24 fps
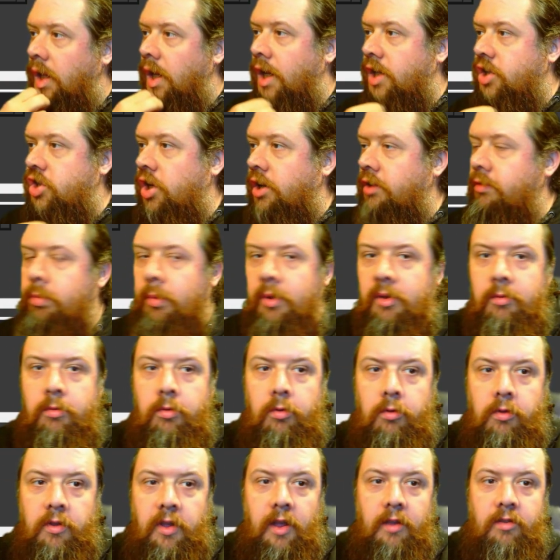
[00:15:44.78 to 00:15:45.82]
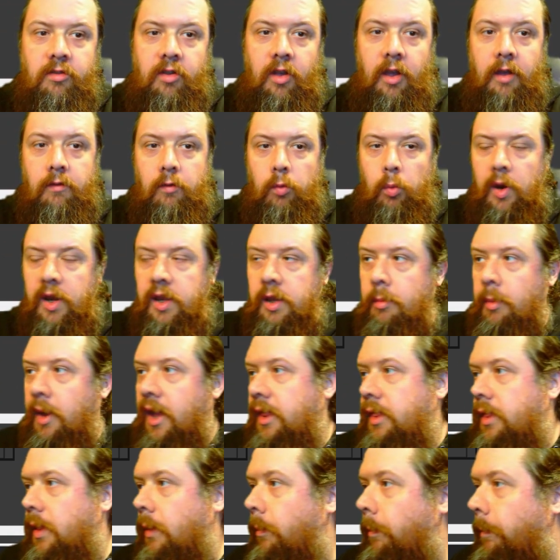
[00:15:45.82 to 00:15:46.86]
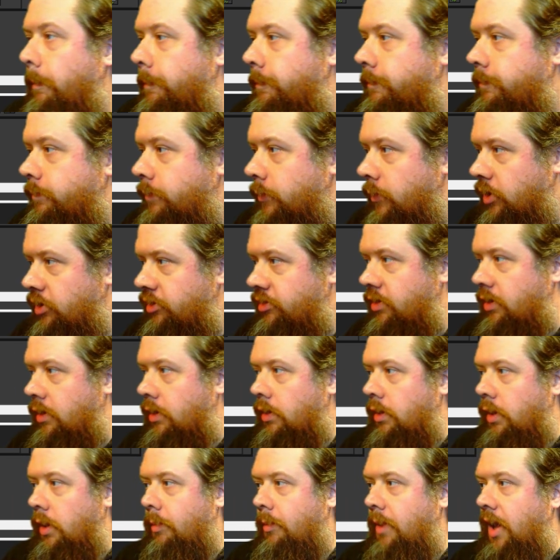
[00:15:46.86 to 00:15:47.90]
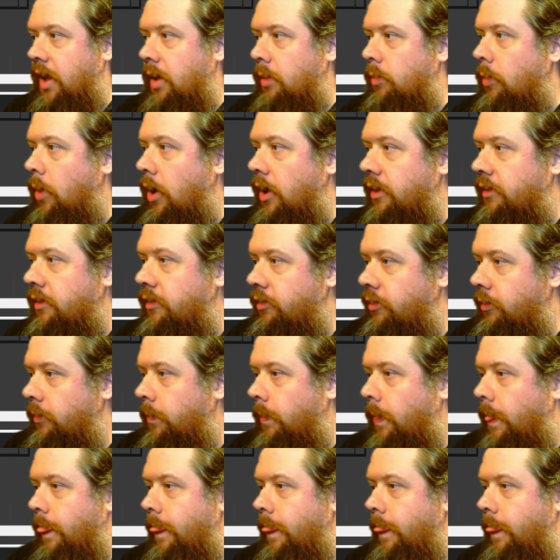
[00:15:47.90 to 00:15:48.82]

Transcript: Achievements get saved when you make them, because you can only make them once.